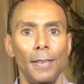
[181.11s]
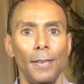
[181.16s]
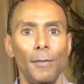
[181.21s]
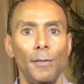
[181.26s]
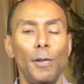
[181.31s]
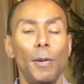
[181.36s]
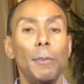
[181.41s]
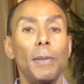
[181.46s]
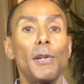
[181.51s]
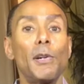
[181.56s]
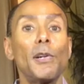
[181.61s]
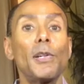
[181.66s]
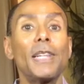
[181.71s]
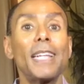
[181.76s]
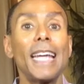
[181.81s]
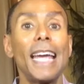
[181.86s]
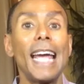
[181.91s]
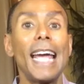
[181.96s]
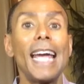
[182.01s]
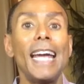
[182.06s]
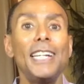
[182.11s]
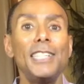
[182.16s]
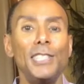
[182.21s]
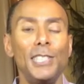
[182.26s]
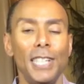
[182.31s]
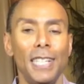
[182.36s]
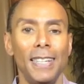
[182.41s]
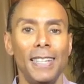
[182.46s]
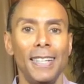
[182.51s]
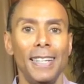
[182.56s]
From an early
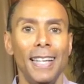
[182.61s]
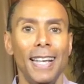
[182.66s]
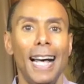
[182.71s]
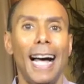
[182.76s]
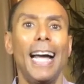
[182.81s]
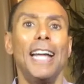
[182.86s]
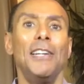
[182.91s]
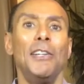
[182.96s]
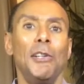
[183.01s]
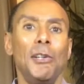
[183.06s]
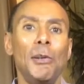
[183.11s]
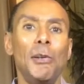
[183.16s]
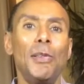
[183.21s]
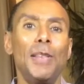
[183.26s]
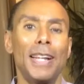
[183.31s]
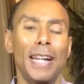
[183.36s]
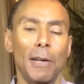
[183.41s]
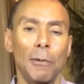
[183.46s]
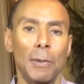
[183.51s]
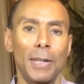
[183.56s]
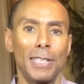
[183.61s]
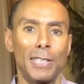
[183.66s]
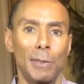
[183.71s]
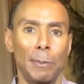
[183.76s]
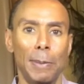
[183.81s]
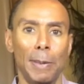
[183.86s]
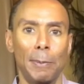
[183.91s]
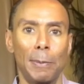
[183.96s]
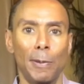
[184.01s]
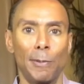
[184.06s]
age, I knew that I wanted to
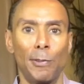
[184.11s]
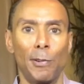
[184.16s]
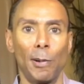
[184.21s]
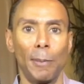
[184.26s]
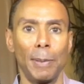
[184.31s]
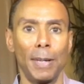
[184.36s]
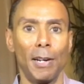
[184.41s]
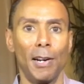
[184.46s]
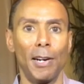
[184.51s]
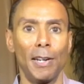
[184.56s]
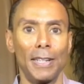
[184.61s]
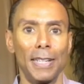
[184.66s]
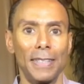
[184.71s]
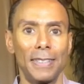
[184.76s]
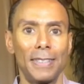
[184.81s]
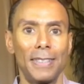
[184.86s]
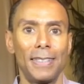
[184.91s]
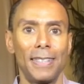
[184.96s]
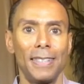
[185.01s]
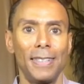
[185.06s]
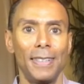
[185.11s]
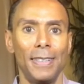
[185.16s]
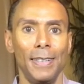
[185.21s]
be a performing artist.